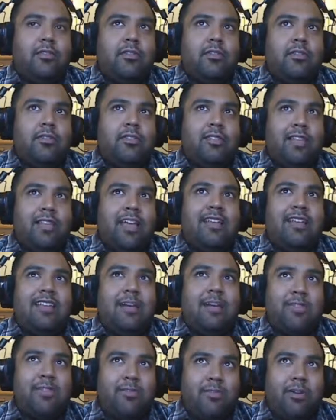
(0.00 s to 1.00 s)

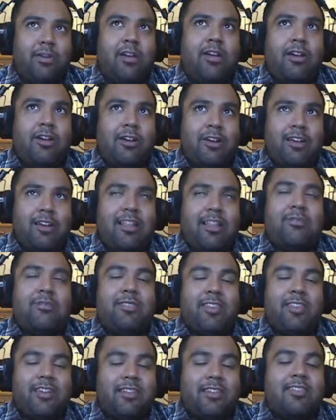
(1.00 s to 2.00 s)
that was alright. That
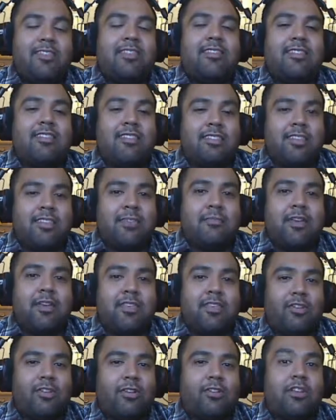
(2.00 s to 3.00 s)
was a consistent theme I
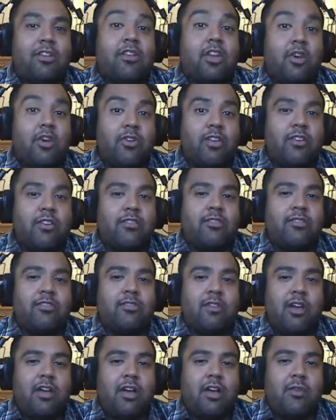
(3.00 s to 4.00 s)
started to notice
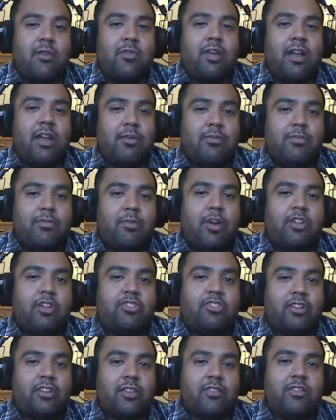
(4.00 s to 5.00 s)
when I was
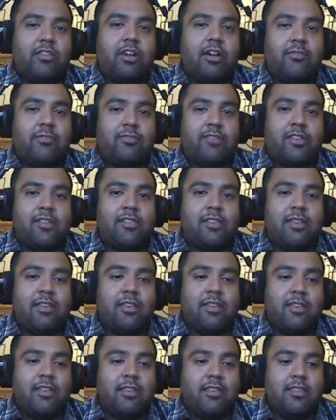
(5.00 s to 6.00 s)
watching this conference.
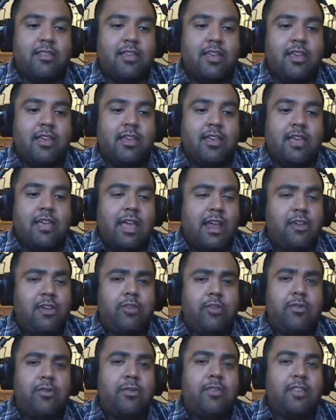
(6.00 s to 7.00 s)
And the
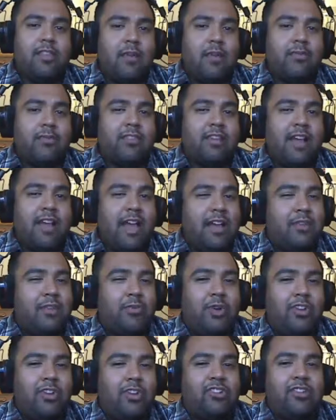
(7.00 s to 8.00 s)
only reason I was kind of
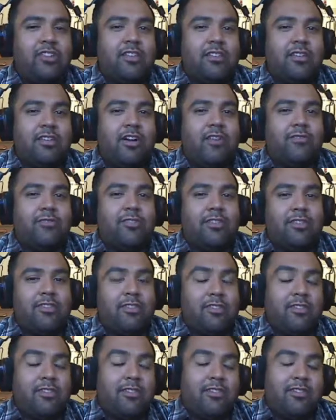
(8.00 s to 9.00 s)
watching this conference
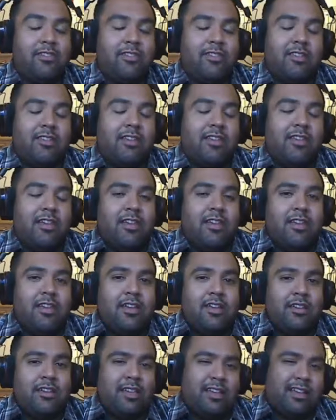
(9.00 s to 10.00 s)
is because,
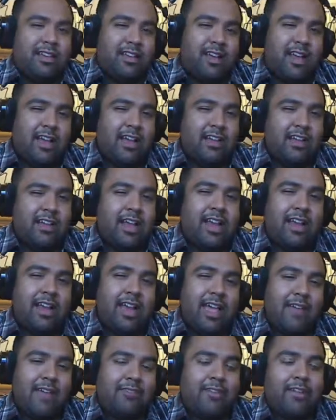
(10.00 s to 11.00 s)
like, I kind of
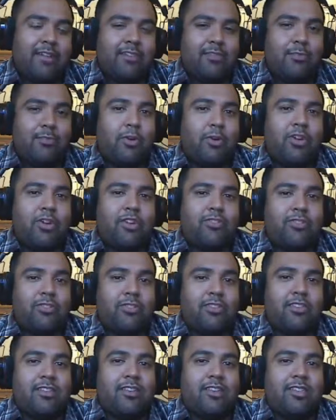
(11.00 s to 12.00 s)
have like a small
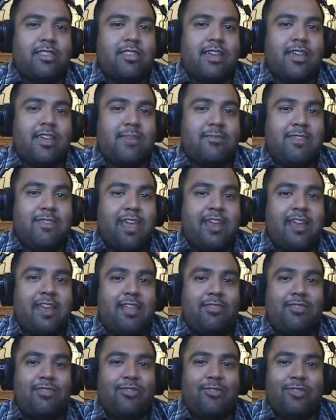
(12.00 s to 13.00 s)
interest in these games, and
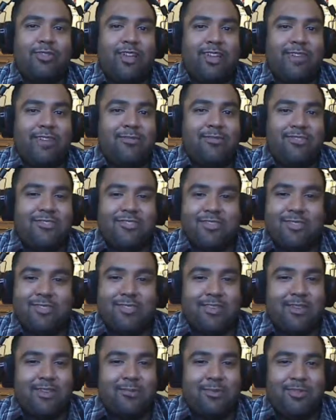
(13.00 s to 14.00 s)
then too, like, it was
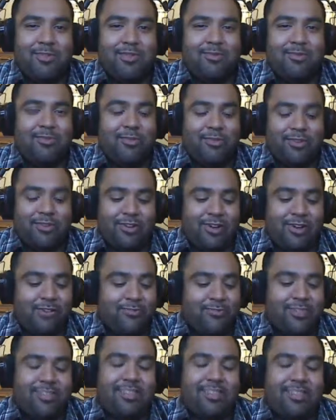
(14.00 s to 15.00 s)
the first
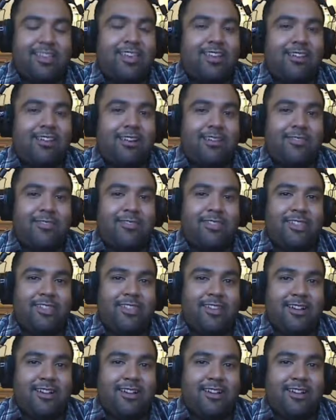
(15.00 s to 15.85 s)
conference to kick off the